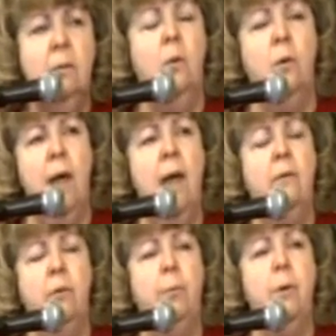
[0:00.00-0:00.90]
Lord, I
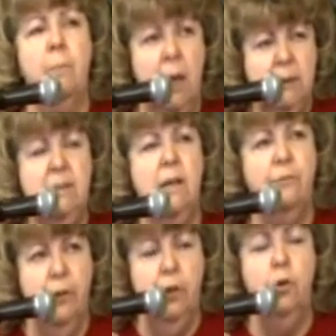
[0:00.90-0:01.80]
even put
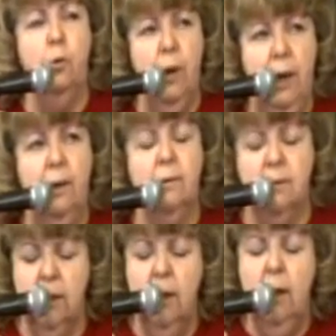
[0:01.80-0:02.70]
myself into your
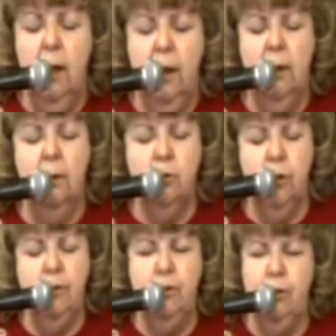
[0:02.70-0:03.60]
hands, and I
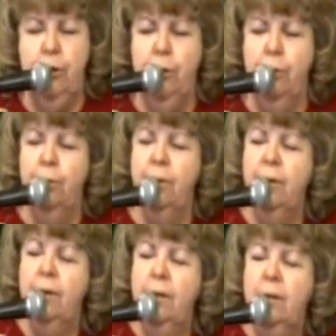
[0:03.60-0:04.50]
trust you
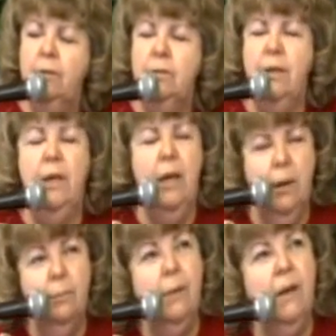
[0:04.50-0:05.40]
to
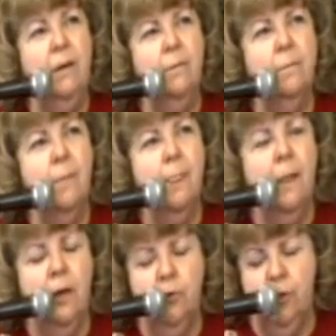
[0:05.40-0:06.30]
keep me.
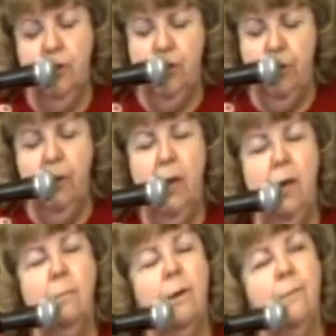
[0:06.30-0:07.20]
I trust you to
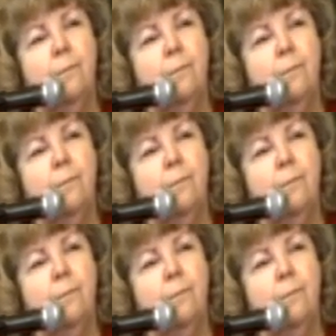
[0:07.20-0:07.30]
keep me.